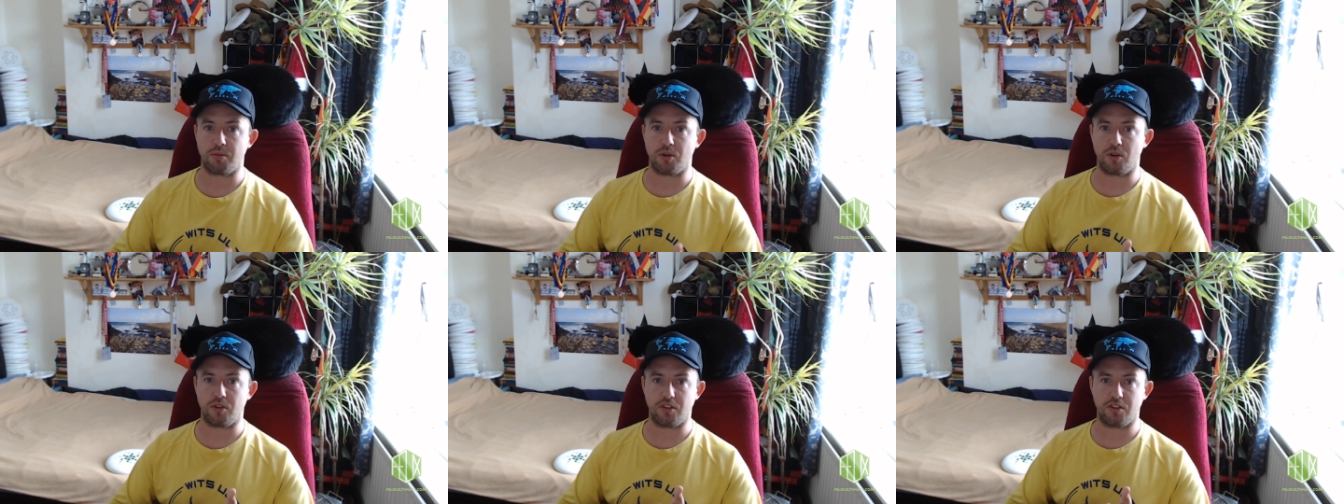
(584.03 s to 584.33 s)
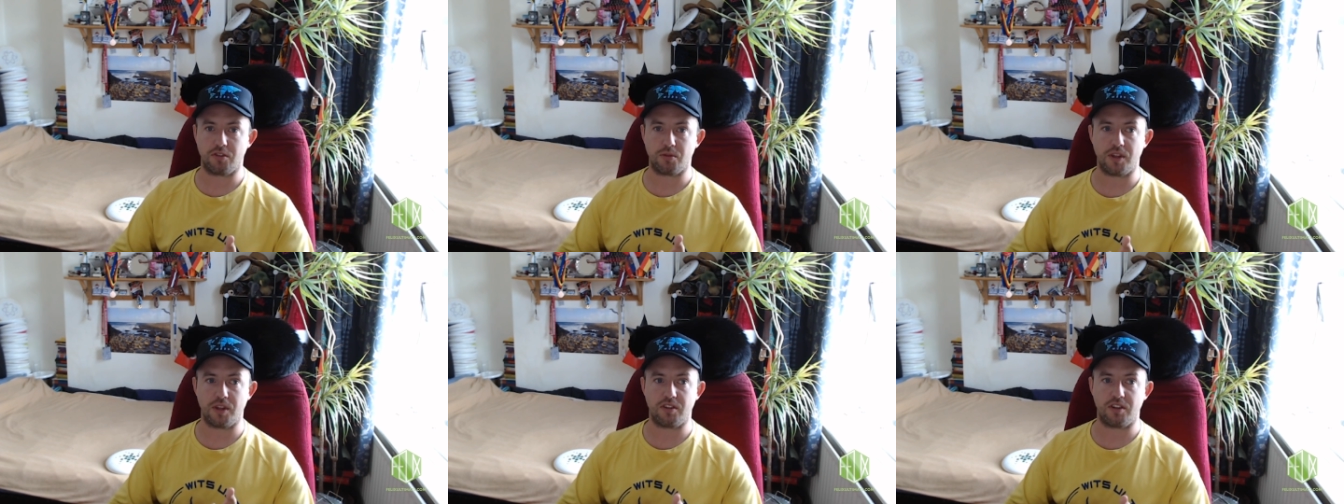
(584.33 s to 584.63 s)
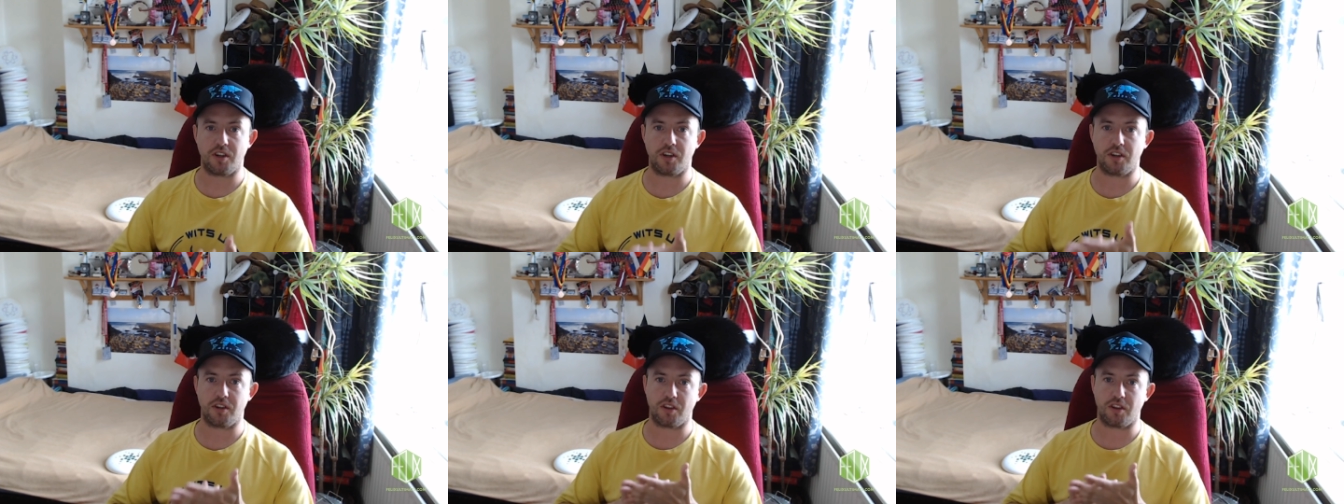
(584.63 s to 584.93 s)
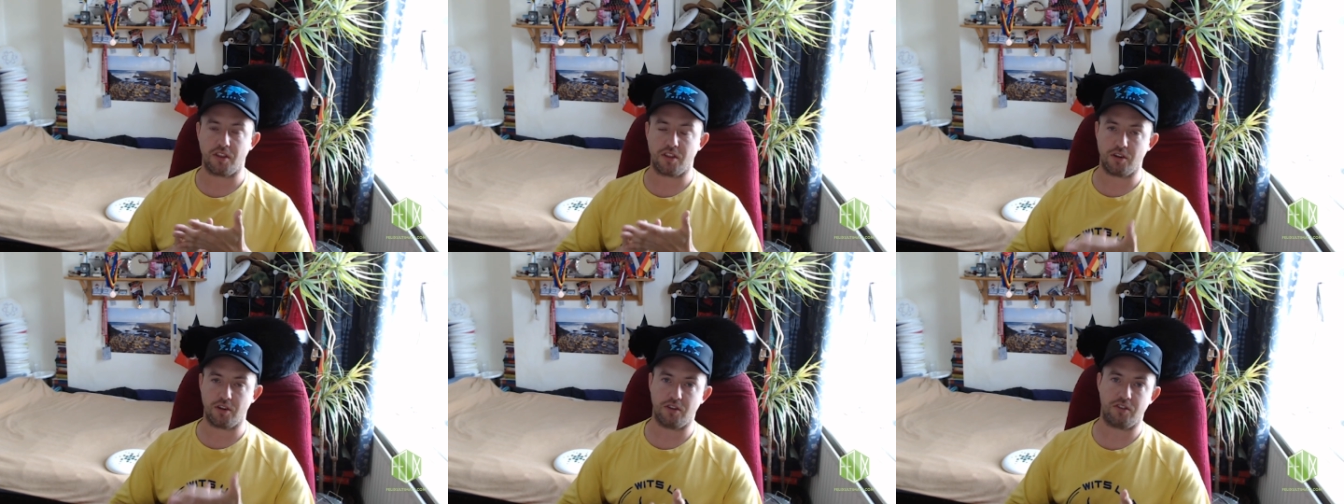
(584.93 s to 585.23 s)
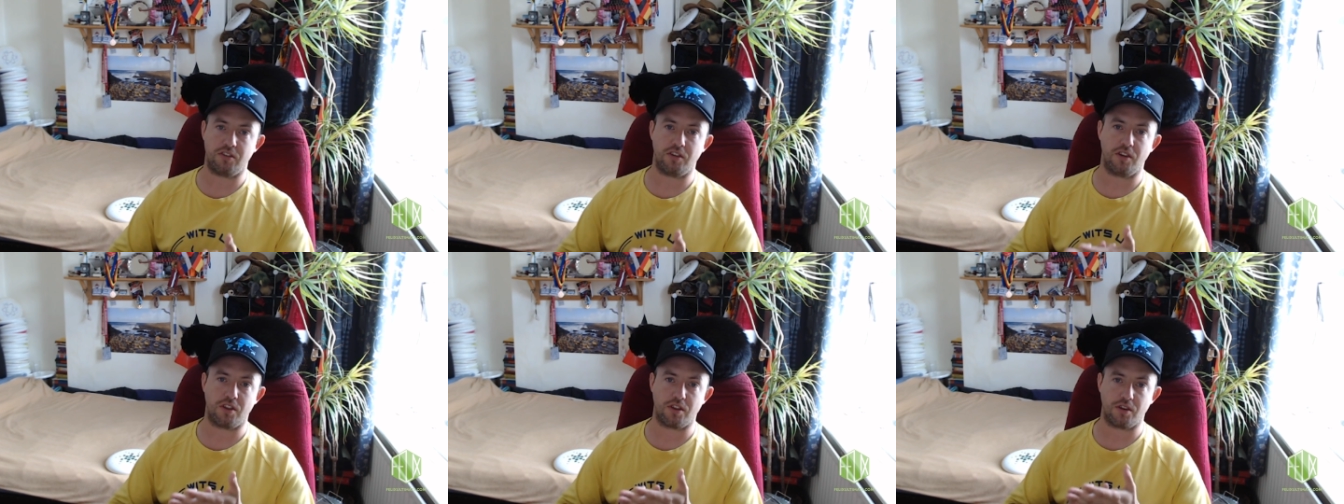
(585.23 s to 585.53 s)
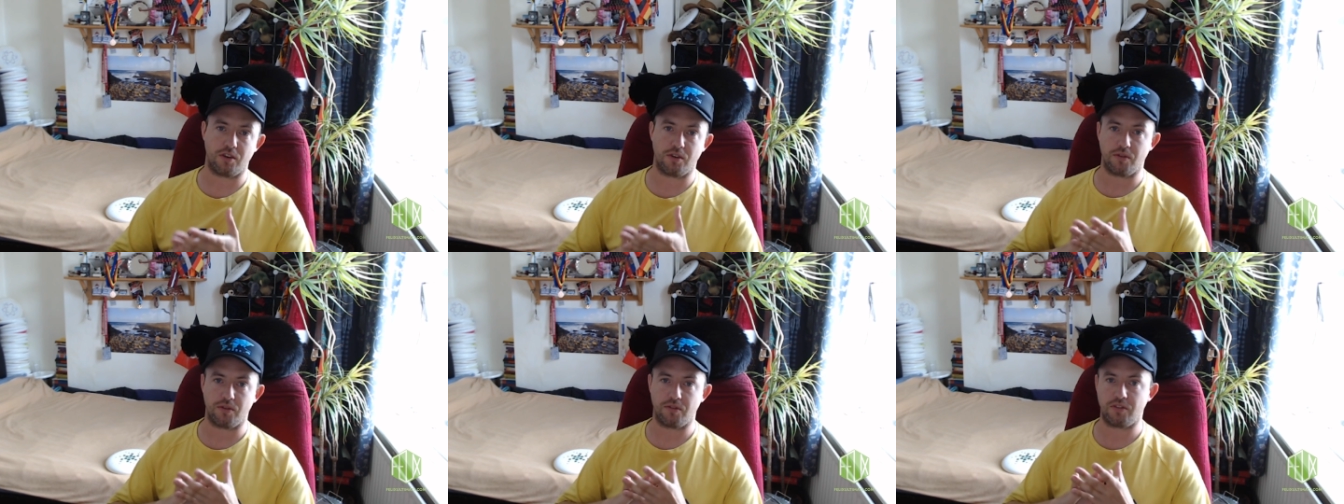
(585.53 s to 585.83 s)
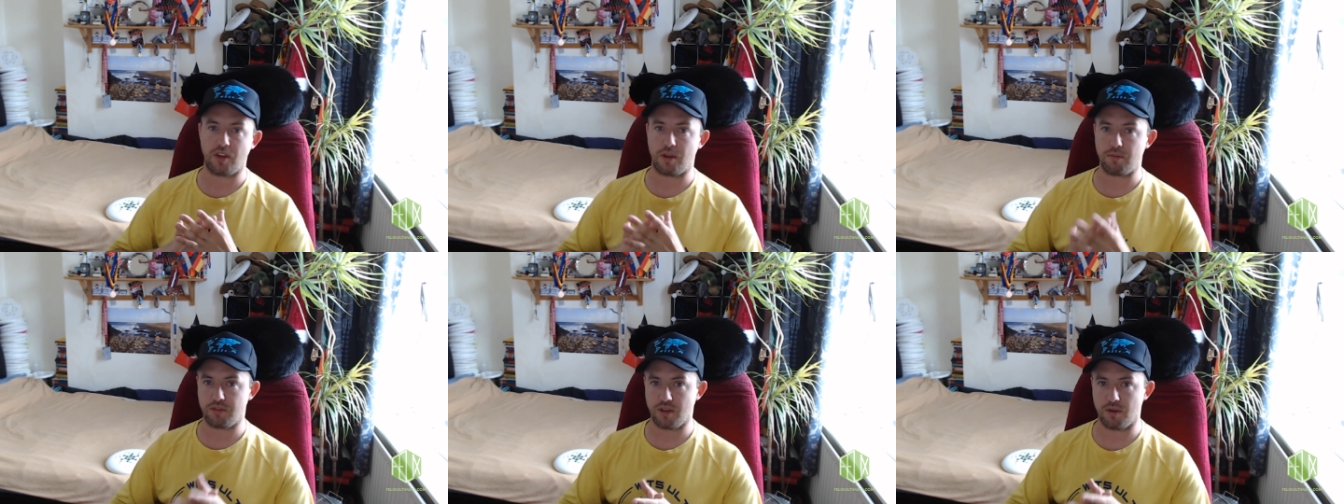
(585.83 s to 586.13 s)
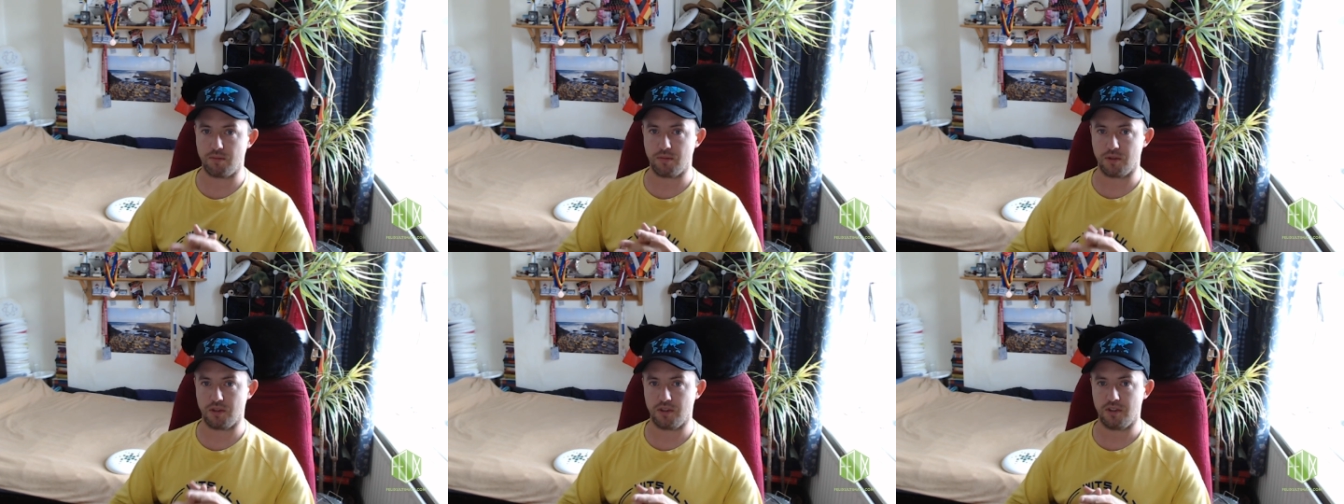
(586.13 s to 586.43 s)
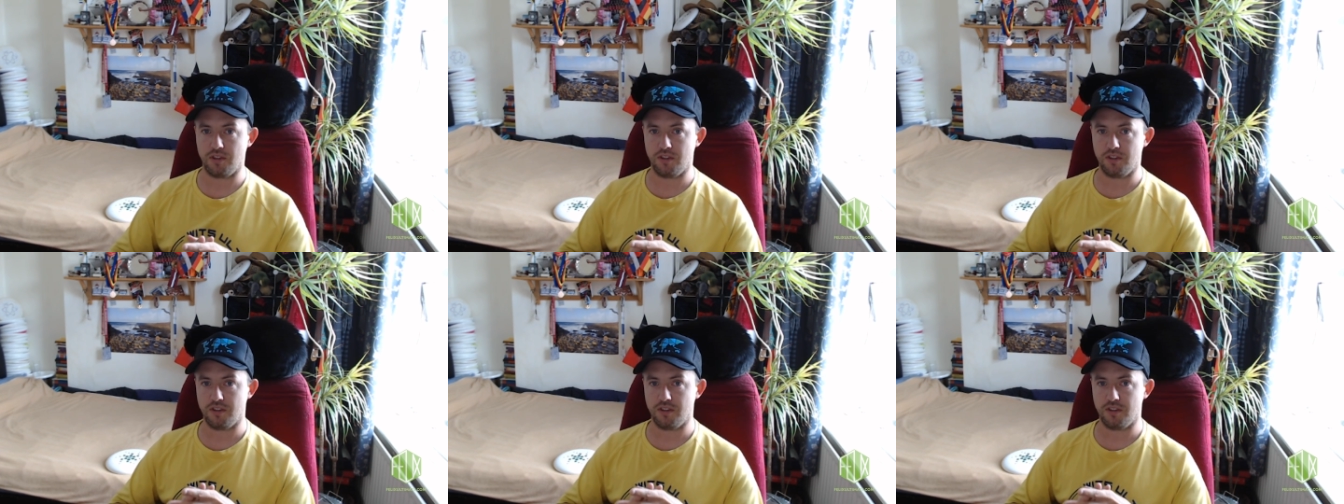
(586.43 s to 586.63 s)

on the 29th and 30th of September.